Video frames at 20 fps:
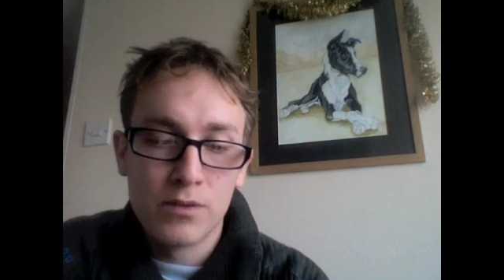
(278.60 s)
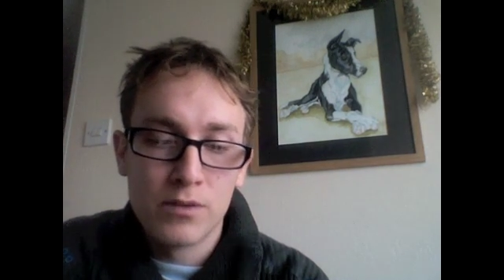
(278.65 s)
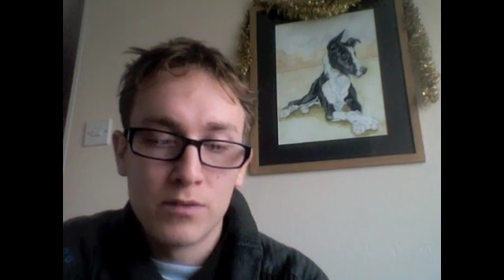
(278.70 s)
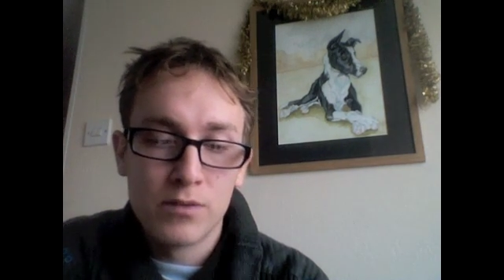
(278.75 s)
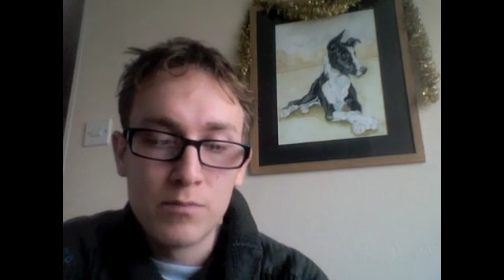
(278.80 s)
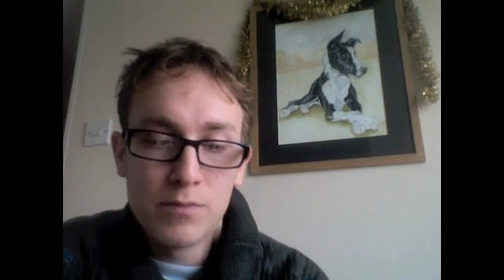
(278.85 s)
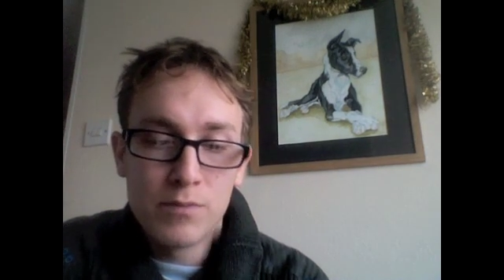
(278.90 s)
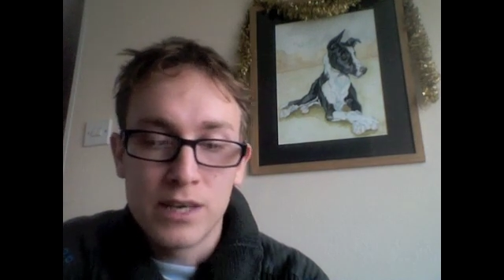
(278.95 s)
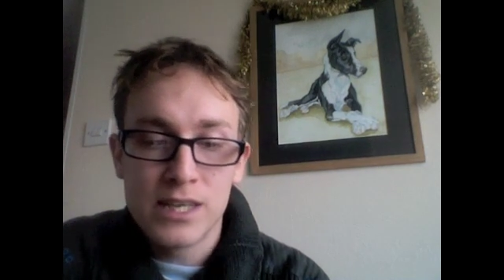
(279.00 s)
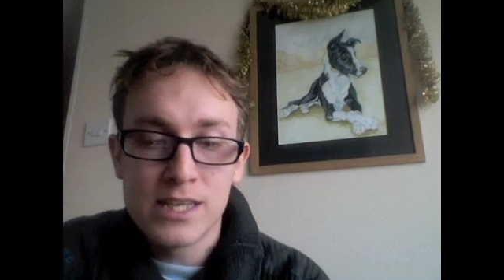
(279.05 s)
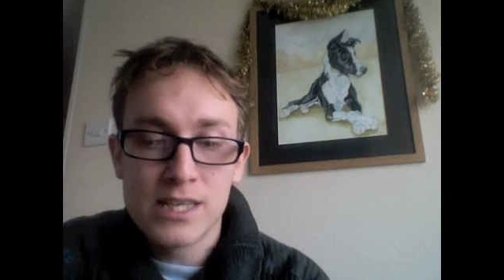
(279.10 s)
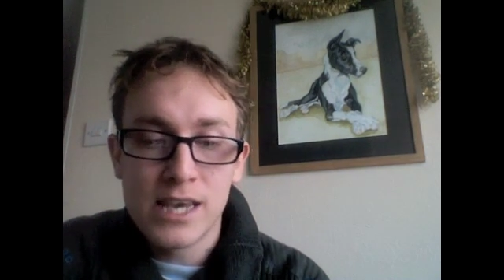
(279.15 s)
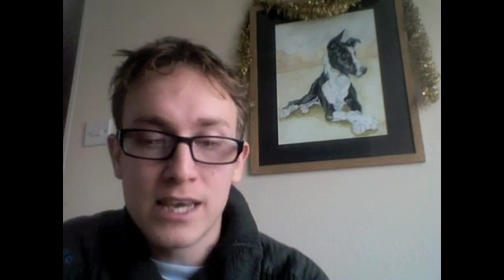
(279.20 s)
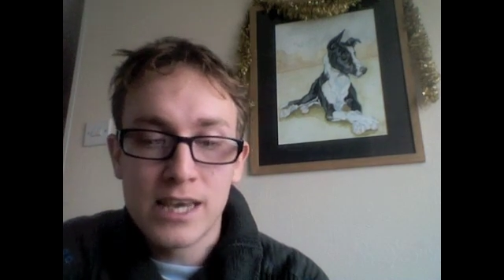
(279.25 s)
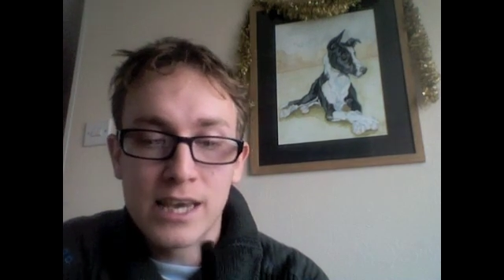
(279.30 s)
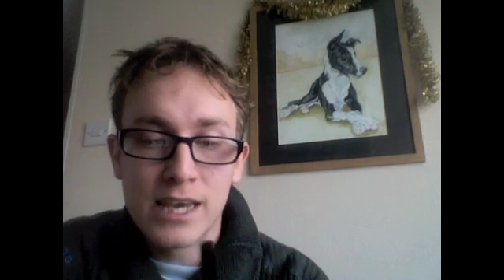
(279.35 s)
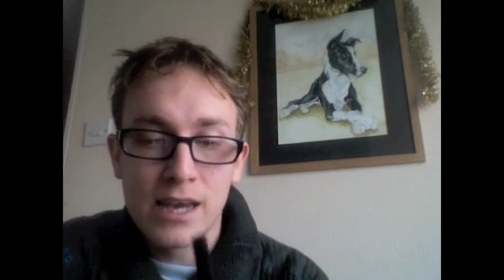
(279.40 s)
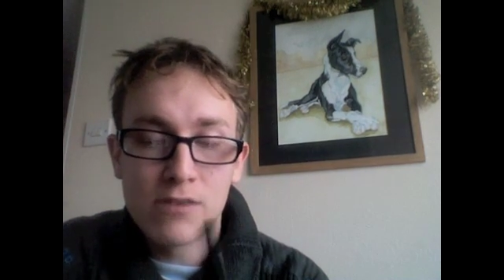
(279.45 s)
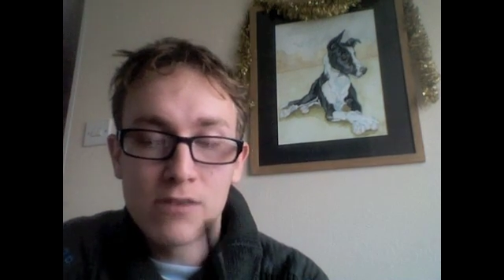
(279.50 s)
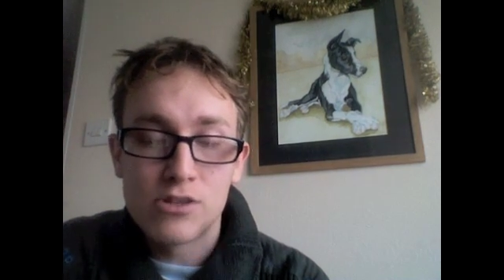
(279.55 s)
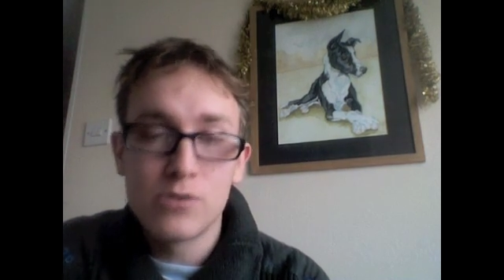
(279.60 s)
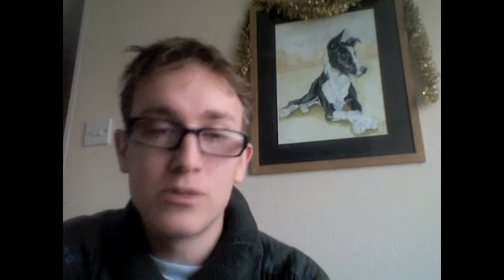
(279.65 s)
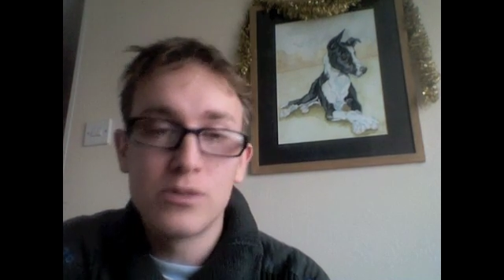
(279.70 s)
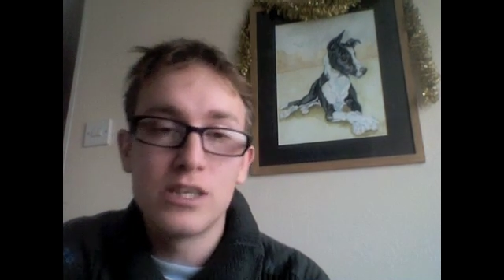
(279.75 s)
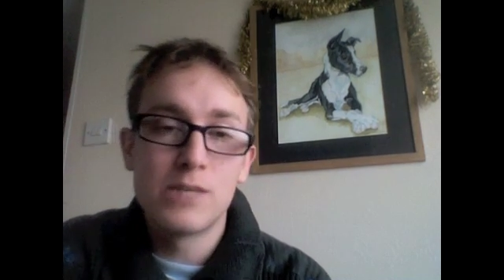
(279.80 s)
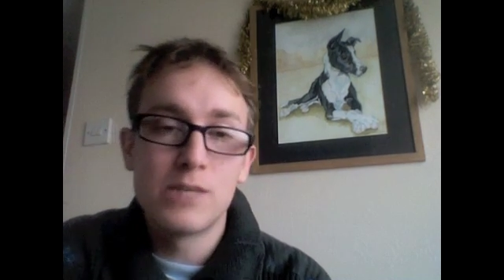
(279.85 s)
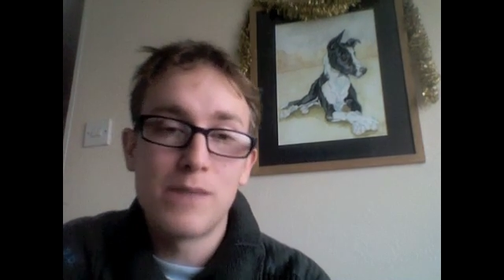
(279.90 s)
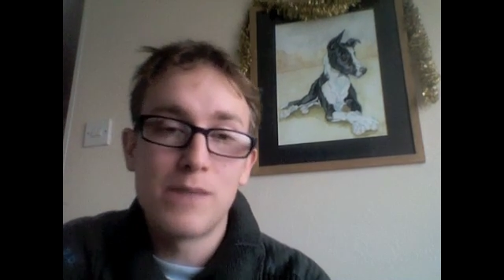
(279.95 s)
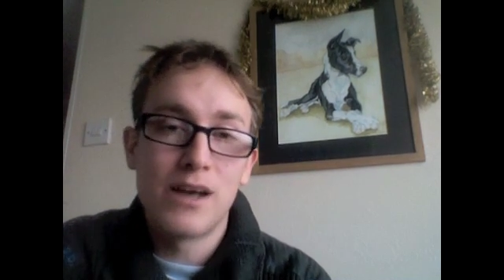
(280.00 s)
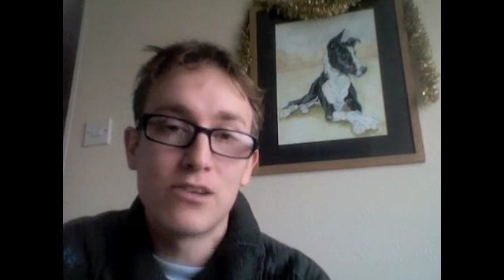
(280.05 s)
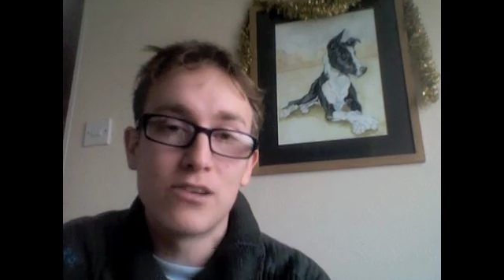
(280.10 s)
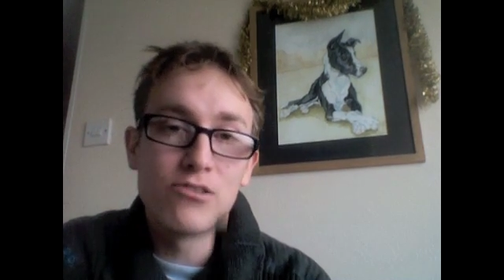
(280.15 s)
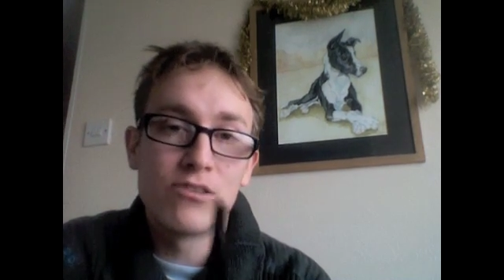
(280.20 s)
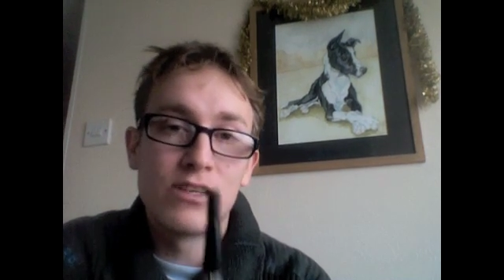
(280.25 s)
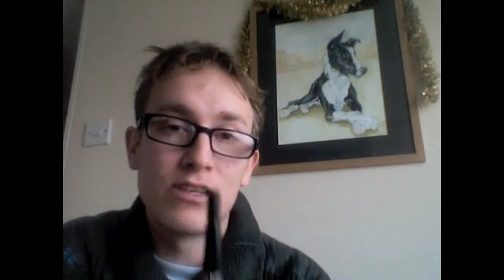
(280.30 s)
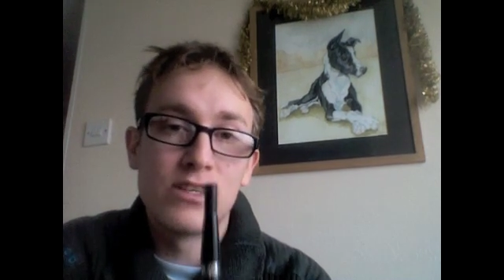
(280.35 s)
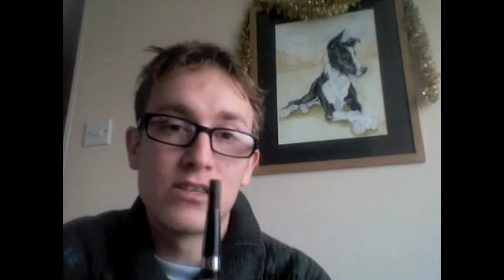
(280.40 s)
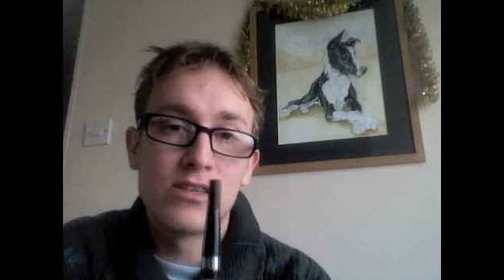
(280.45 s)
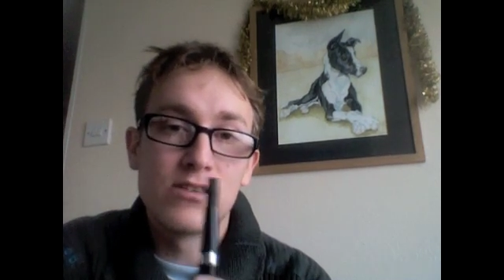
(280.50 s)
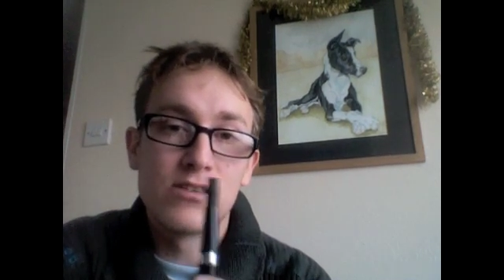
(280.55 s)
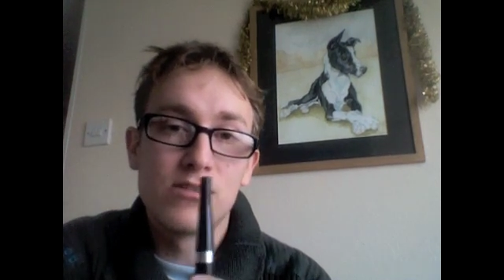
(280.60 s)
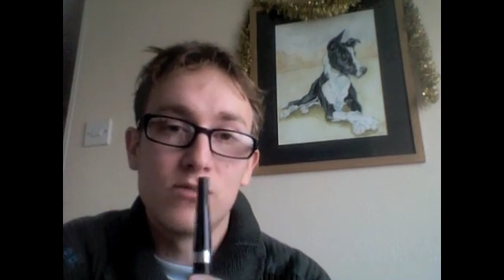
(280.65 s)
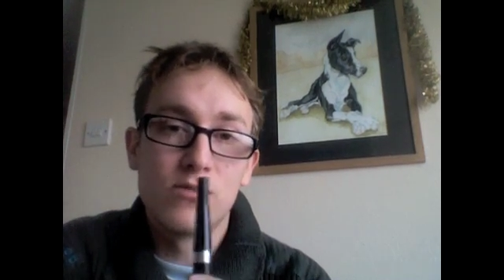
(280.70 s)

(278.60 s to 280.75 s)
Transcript: Me taking out 2 of these batteries